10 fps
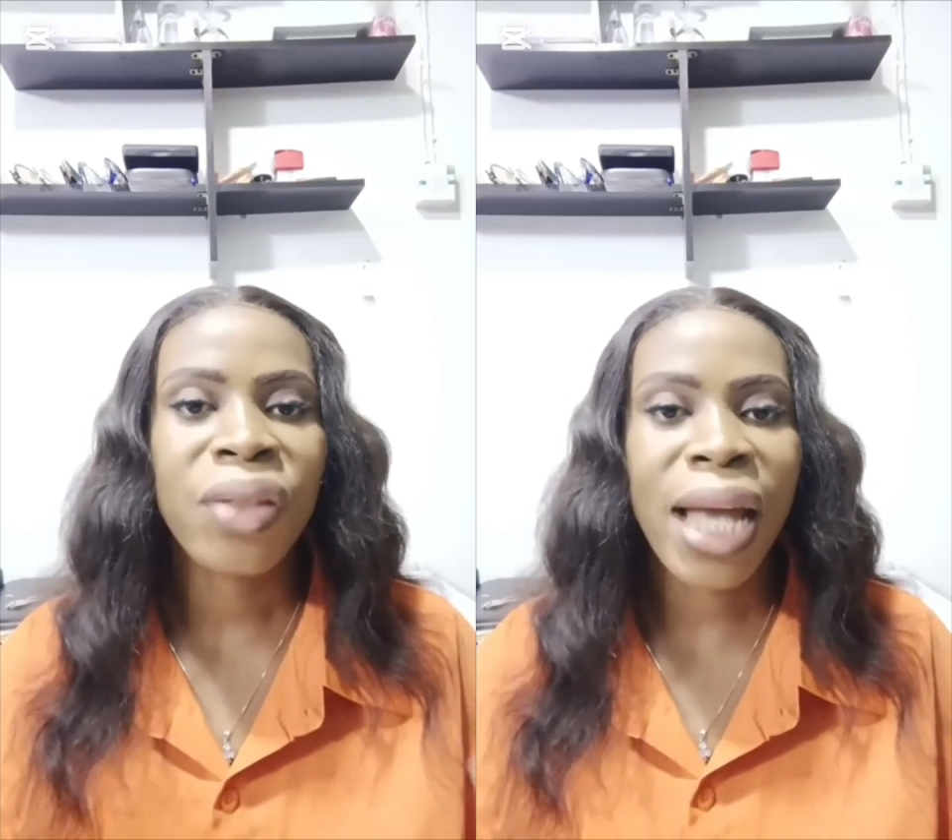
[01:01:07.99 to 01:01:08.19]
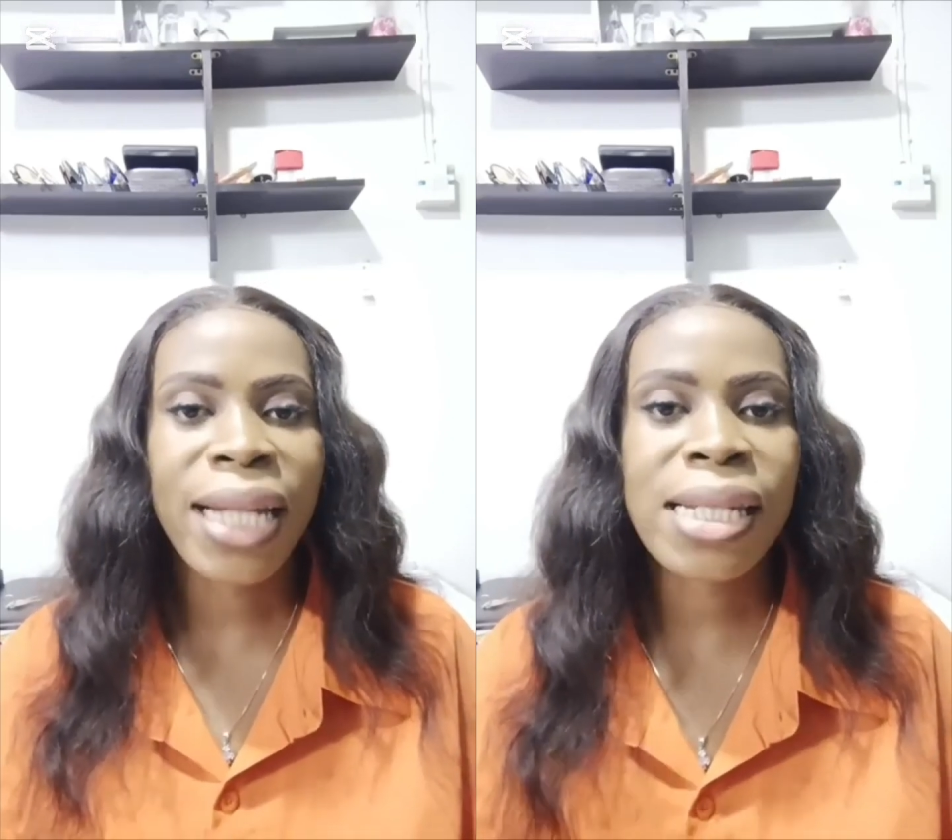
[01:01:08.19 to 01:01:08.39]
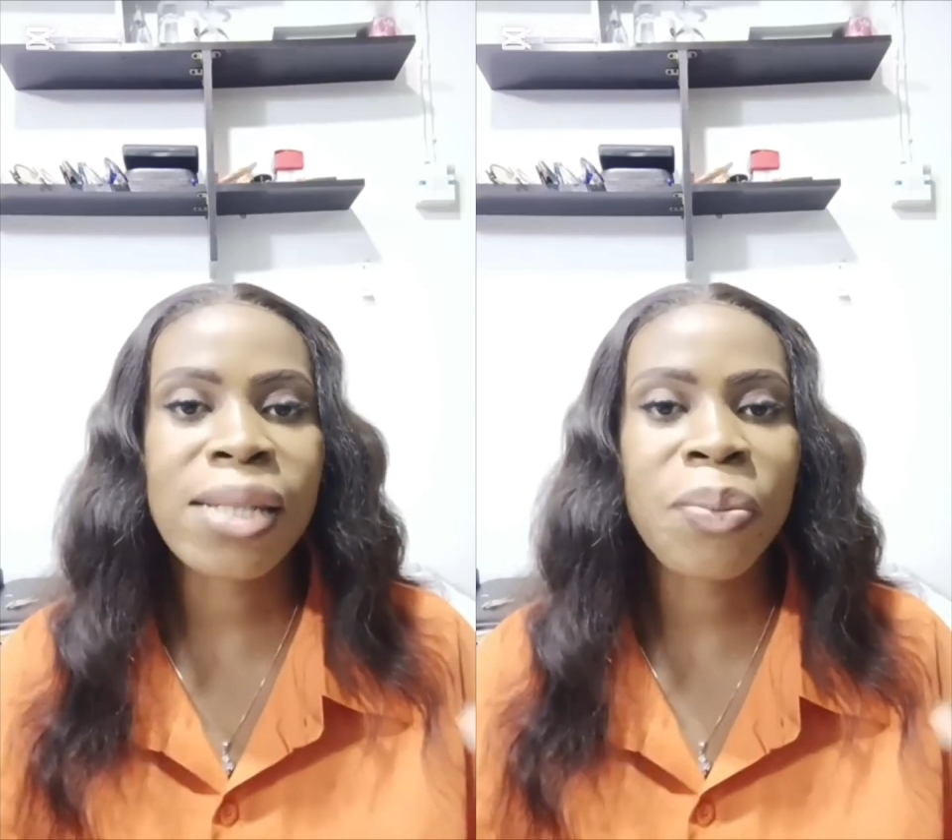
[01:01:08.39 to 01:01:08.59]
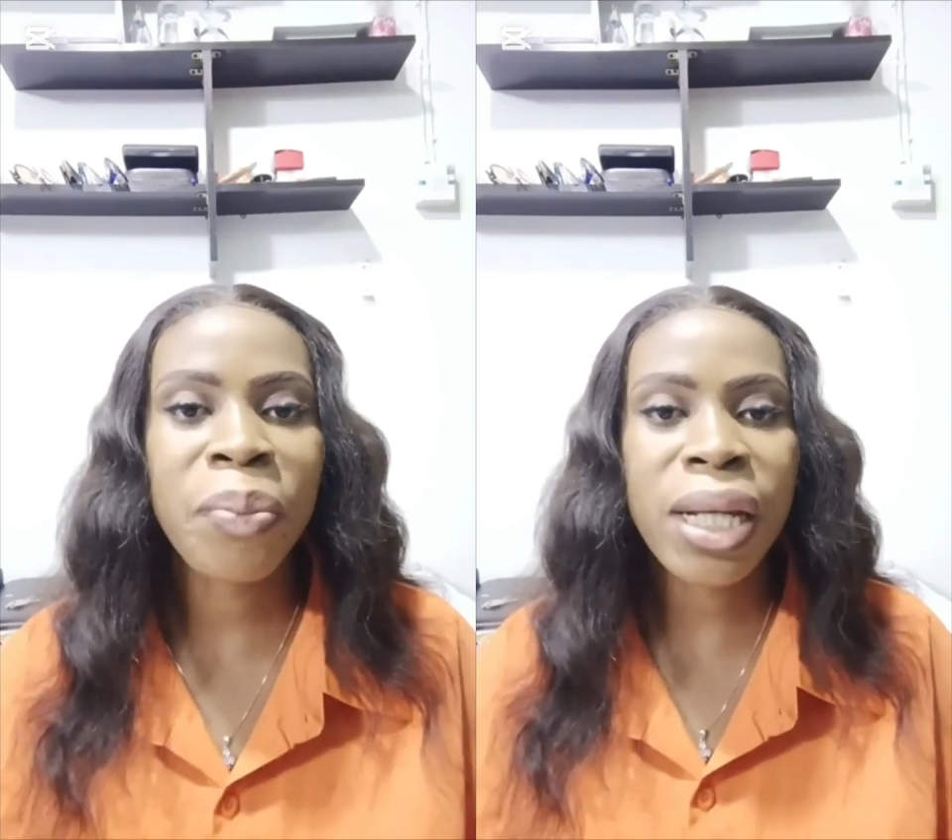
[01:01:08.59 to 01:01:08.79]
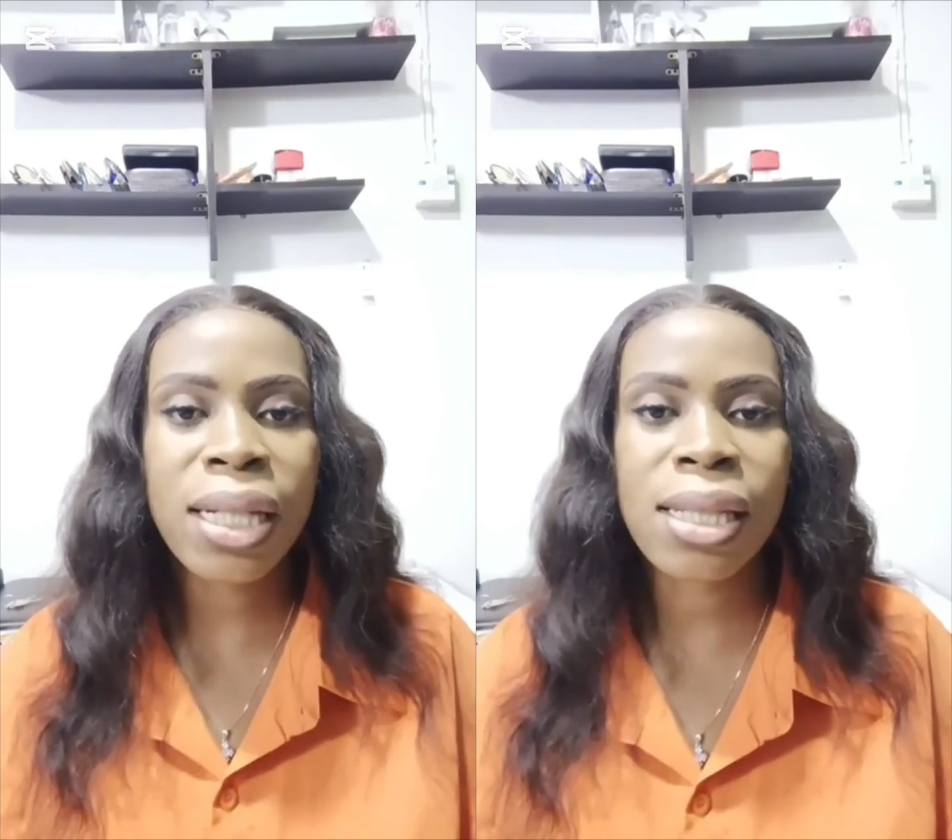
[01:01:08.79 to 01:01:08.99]
that
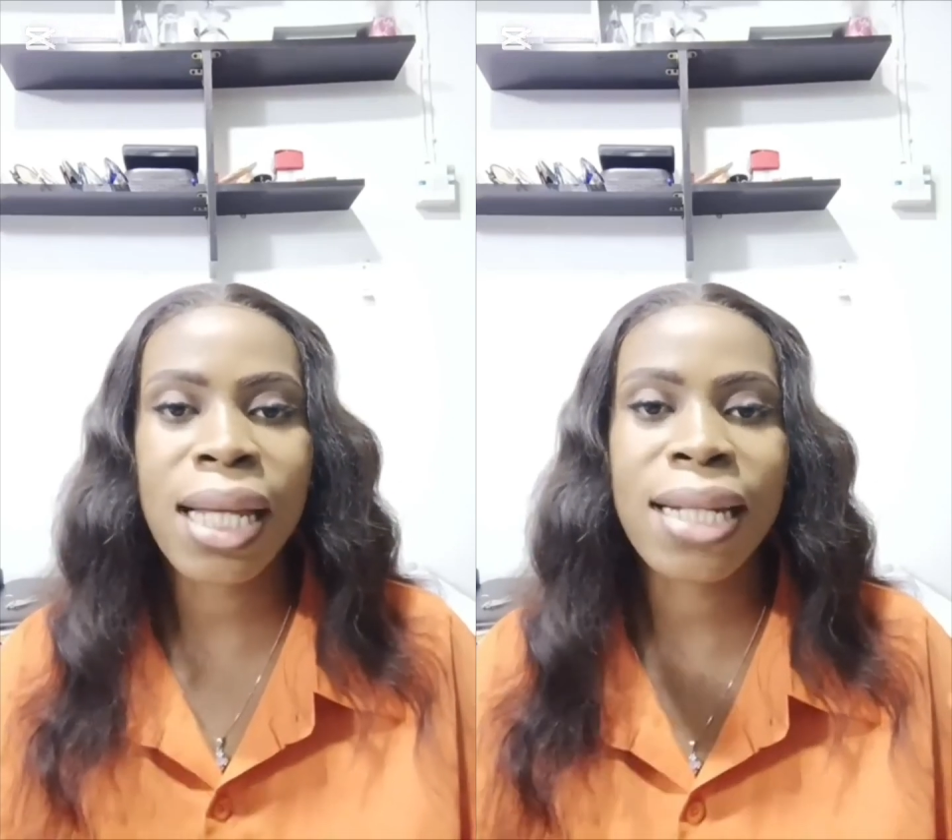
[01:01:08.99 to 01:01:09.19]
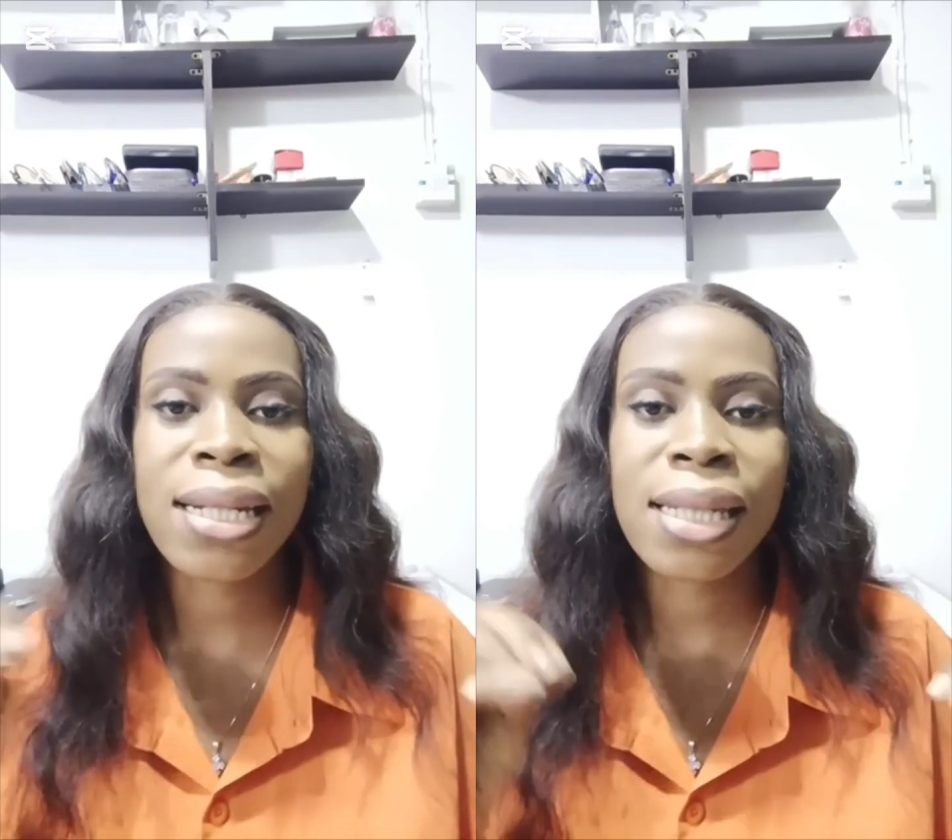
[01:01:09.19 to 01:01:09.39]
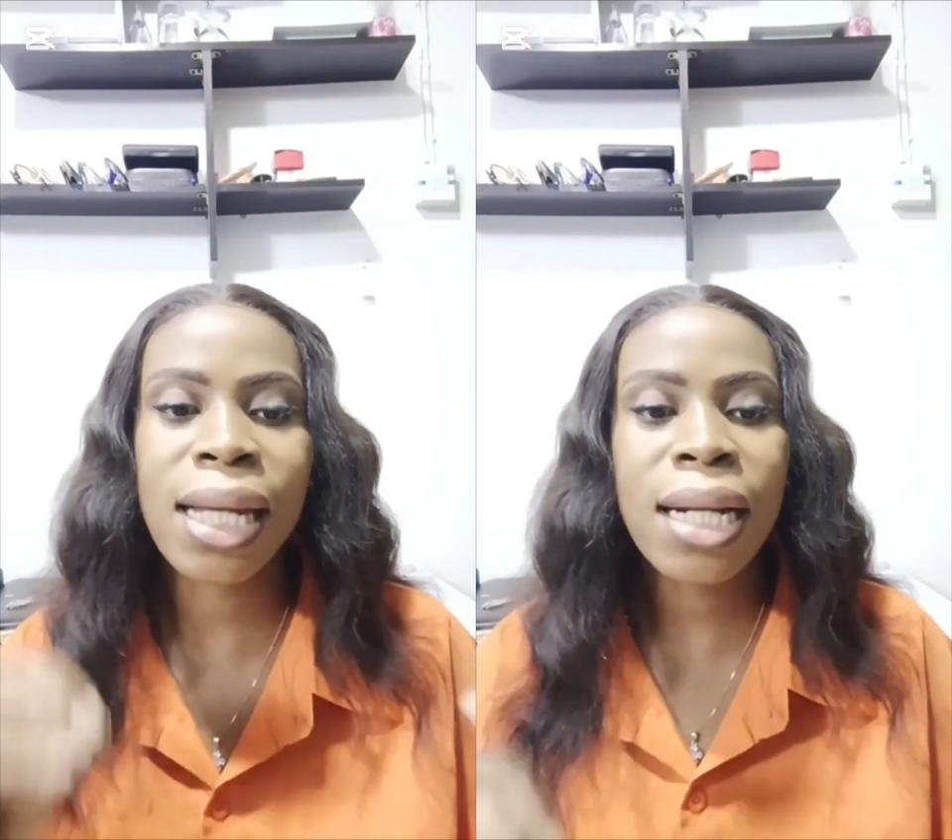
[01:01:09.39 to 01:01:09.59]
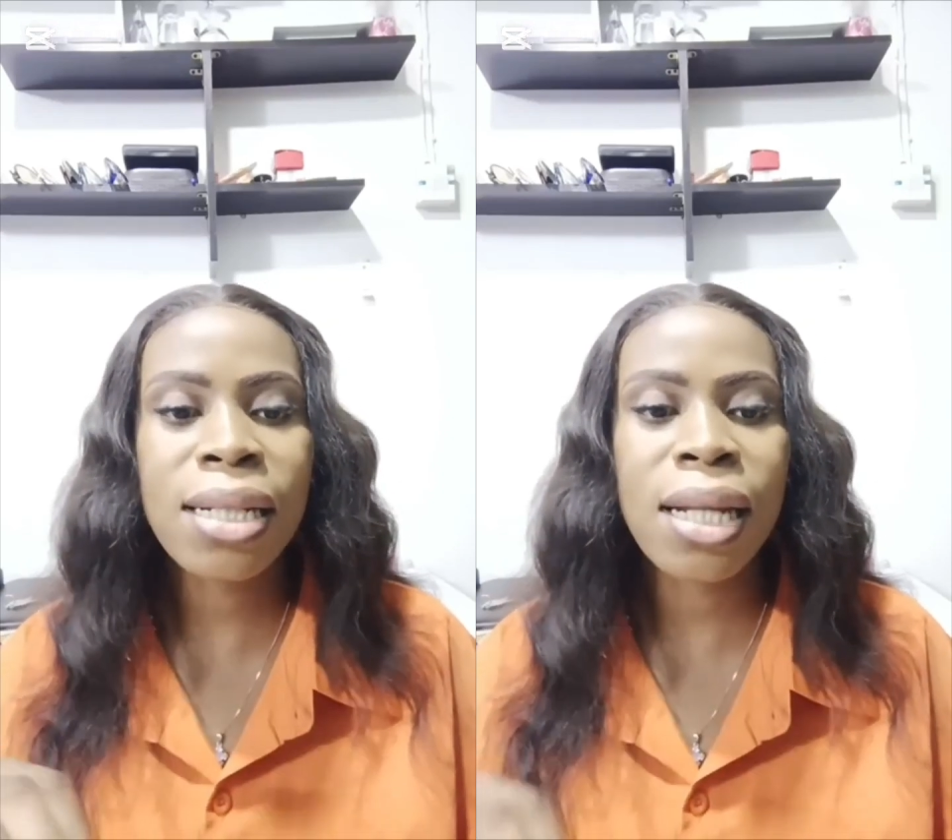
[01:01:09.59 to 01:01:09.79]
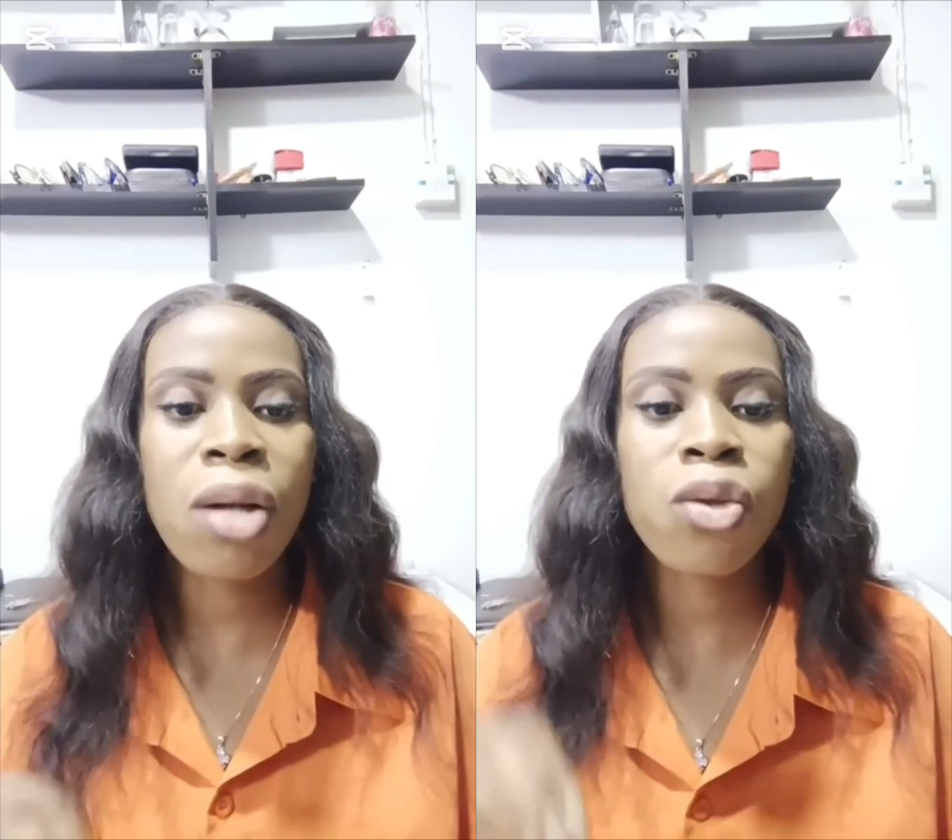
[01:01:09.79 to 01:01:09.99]
speaks, that
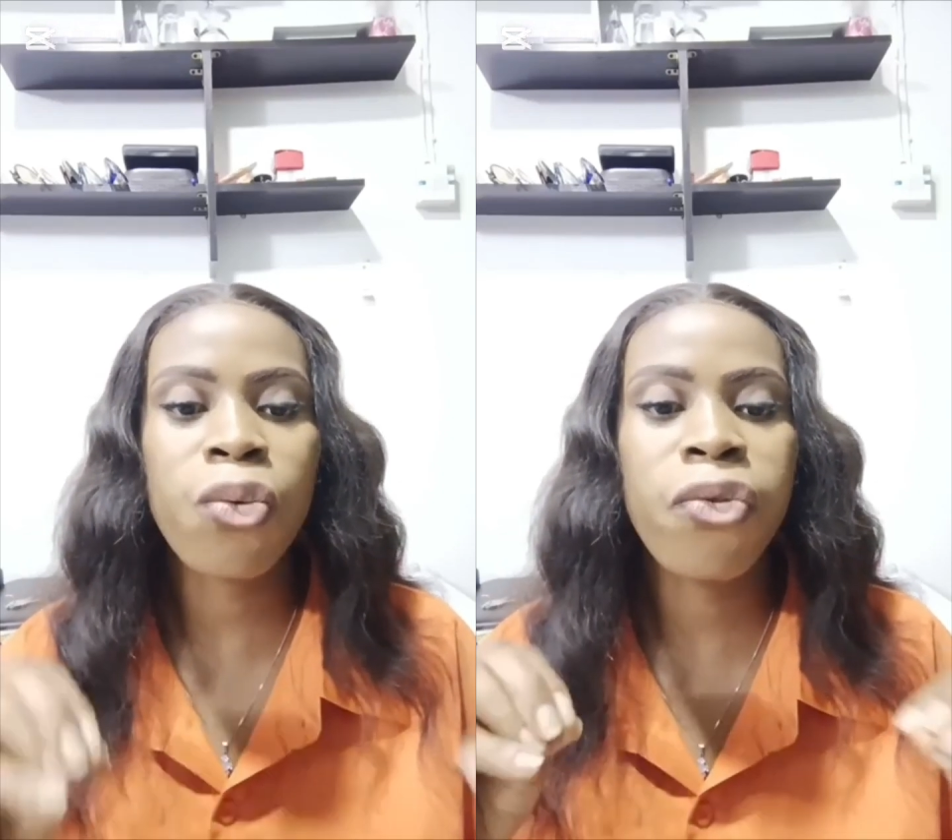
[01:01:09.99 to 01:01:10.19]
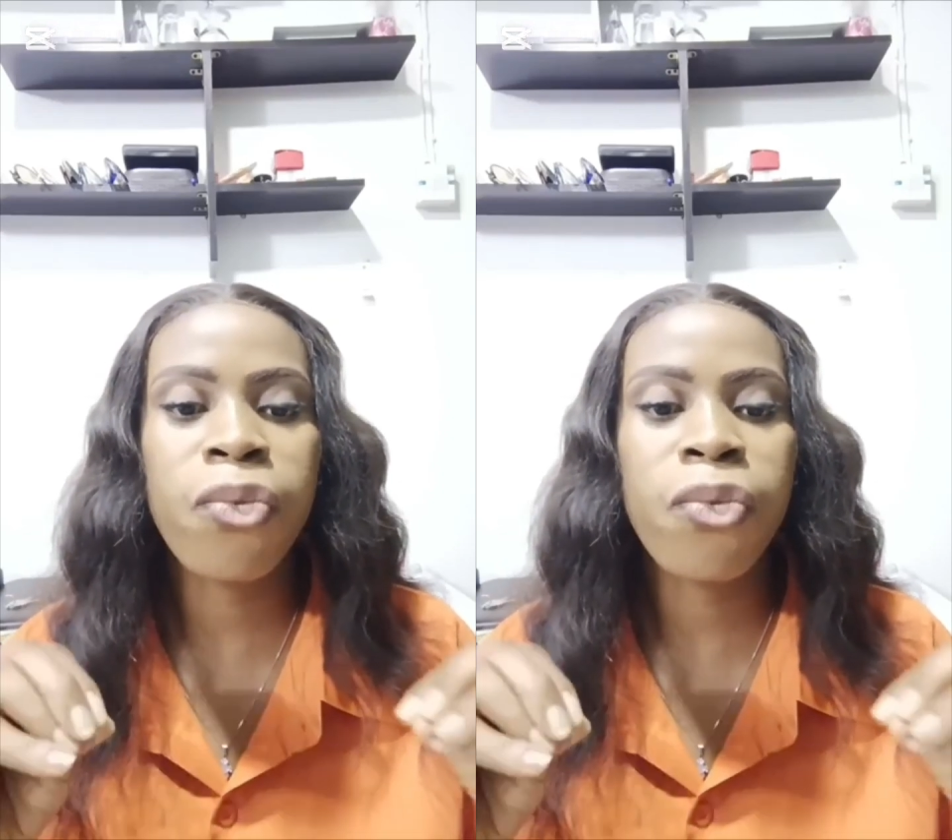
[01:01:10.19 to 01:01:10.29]
stands out